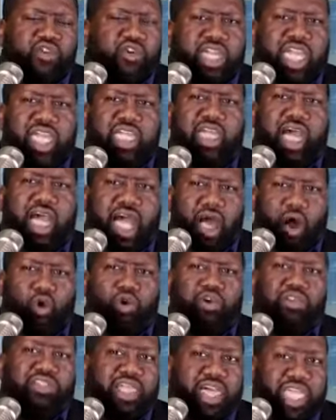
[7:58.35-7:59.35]
If you can't
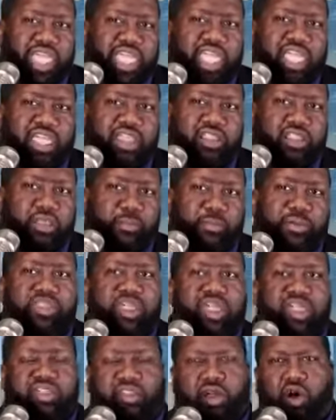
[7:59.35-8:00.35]
own land,
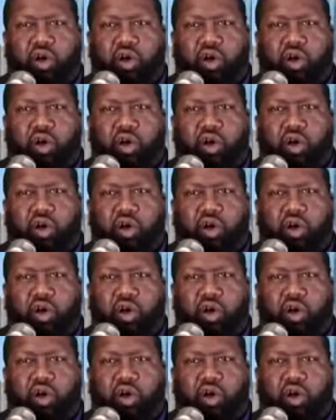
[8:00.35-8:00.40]
but